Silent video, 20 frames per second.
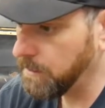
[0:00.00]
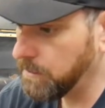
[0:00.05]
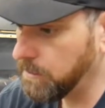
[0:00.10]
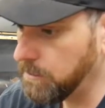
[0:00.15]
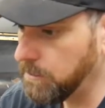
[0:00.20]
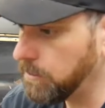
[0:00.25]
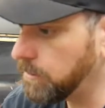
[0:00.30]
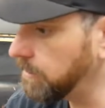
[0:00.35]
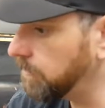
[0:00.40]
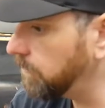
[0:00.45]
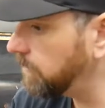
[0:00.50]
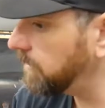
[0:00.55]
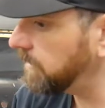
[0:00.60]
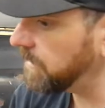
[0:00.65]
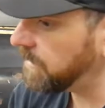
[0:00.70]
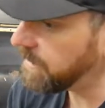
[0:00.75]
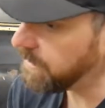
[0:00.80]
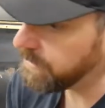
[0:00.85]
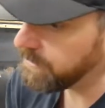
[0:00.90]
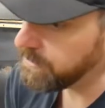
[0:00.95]
you can
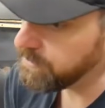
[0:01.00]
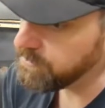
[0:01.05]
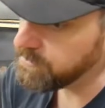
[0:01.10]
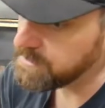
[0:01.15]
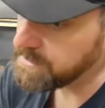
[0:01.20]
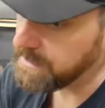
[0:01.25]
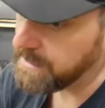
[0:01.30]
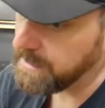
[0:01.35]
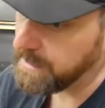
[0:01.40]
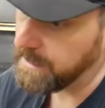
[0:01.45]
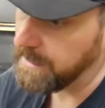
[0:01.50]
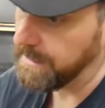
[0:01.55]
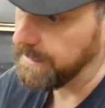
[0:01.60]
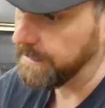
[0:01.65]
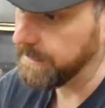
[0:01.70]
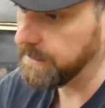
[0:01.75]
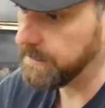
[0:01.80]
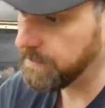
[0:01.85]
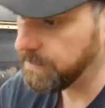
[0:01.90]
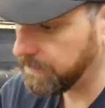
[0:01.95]
really kind of use
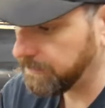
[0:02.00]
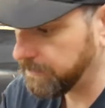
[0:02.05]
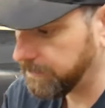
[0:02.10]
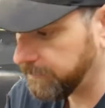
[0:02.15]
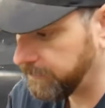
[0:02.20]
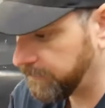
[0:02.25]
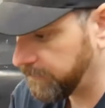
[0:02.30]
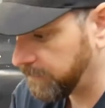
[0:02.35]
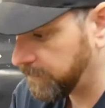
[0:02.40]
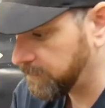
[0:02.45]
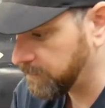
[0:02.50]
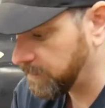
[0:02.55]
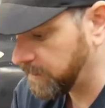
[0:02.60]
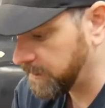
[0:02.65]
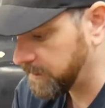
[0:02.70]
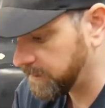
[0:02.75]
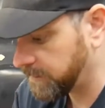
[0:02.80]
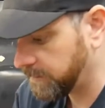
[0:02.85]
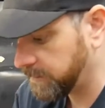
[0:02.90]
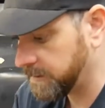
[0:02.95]
any kind of
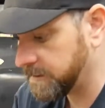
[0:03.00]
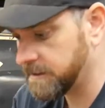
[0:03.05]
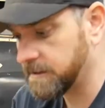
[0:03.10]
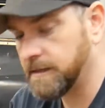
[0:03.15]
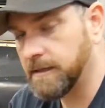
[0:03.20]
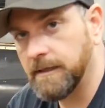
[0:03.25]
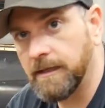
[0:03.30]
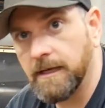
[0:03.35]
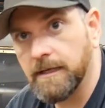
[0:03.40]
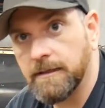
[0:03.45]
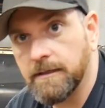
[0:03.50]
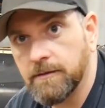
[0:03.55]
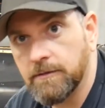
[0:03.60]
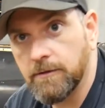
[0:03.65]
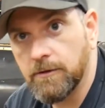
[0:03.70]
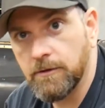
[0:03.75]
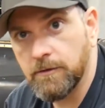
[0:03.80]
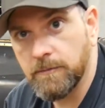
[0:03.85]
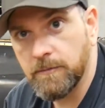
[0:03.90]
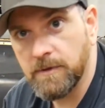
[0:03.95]
grease on this, and I like to
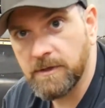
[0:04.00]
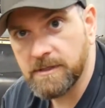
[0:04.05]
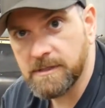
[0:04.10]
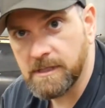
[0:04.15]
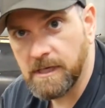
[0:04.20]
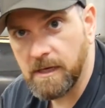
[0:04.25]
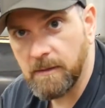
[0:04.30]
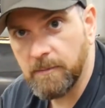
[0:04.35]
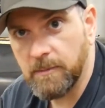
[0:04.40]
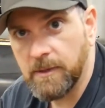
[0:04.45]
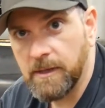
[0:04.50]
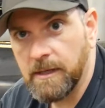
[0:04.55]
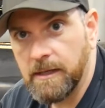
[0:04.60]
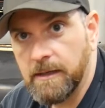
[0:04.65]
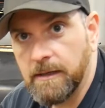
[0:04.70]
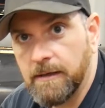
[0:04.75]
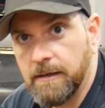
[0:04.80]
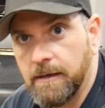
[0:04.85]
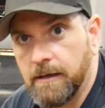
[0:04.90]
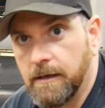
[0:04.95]
lube this up
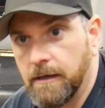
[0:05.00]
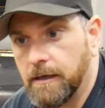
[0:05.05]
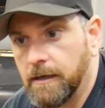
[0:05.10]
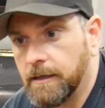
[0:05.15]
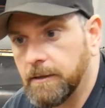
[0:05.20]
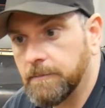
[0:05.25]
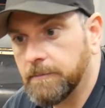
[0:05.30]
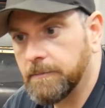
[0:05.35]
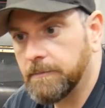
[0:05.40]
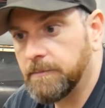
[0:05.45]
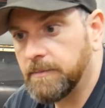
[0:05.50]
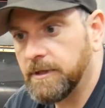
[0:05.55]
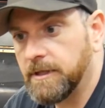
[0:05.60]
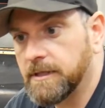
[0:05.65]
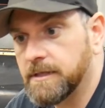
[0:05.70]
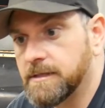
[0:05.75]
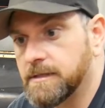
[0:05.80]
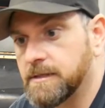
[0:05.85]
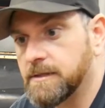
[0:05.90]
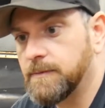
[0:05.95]

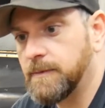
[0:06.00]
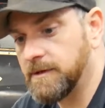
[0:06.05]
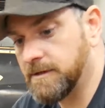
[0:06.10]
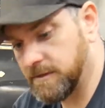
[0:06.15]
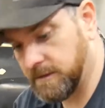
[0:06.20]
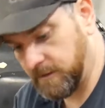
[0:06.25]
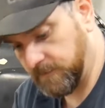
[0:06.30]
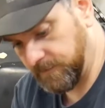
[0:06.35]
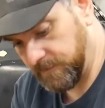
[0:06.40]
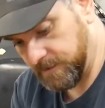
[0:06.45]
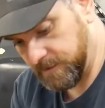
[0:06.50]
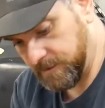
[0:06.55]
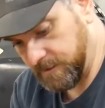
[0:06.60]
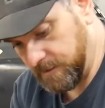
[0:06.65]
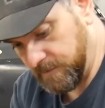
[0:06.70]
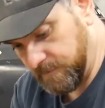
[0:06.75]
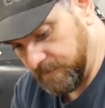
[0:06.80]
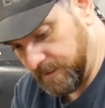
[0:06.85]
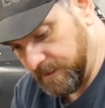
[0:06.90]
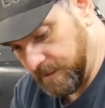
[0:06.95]
because especially if it's
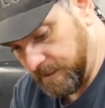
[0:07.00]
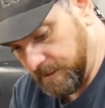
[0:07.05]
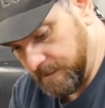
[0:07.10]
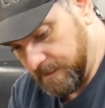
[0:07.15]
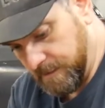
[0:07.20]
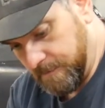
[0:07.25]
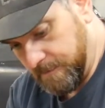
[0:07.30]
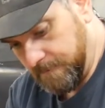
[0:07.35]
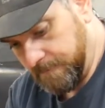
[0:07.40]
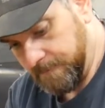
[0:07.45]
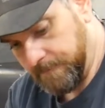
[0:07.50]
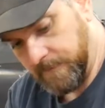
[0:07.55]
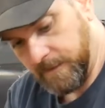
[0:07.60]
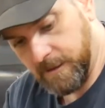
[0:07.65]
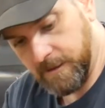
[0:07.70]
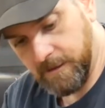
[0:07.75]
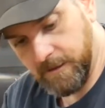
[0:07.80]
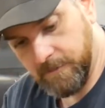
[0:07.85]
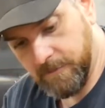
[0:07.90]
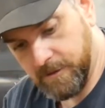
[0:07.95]
going to be
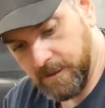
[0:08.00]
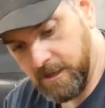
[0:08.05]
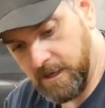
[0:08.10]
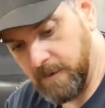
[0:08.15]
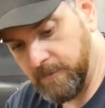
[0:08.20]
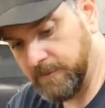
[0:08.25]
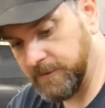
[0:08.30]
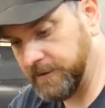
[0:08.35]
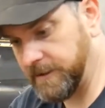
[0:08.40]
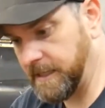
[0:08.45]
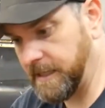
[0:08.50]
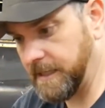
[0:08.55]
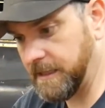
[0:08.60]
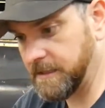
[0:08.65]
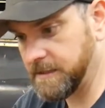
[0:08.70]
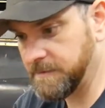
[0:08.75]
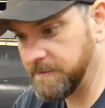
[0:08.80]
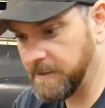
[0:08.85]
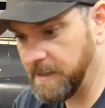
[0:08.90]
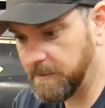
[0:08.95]
a couple
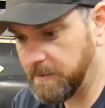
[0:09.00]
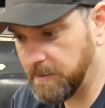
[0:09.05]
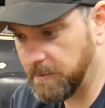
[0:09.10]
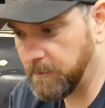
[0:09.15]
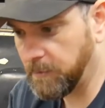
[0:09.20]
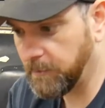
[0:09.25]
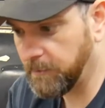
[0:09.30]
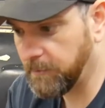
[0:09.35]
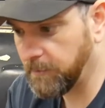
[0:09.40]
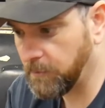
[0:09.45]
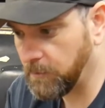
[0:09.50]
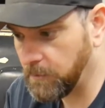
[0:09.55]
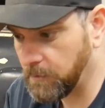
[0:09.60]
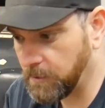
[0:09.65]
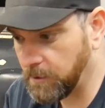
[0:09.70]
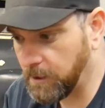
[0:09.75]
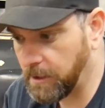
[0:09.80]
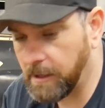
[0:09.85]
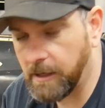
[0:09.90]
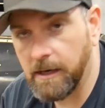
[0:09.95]
days maybe
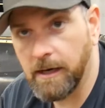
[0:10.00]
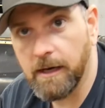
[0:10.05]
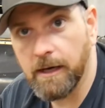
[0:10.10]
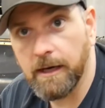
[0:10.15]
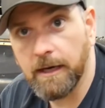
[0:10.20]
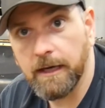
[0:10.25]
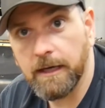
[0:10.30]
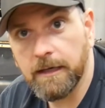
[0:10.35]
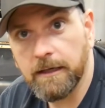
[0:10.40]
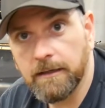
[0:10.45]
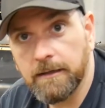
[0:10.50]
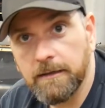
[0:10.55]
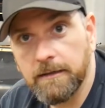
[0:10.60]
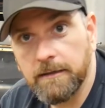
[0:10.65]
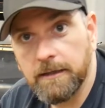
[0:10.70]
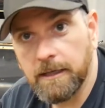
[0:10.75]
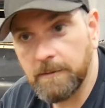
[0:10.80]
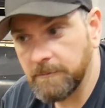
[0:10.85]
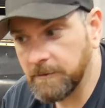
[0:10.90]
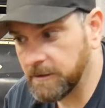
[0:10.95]
before I
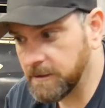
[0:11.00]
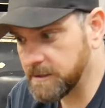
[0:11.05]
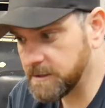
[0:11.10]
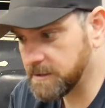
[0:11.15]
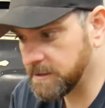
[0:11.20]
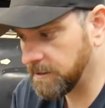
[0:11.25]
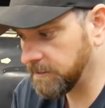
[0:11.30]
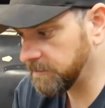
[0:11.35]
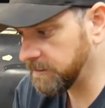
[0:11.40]
am going to start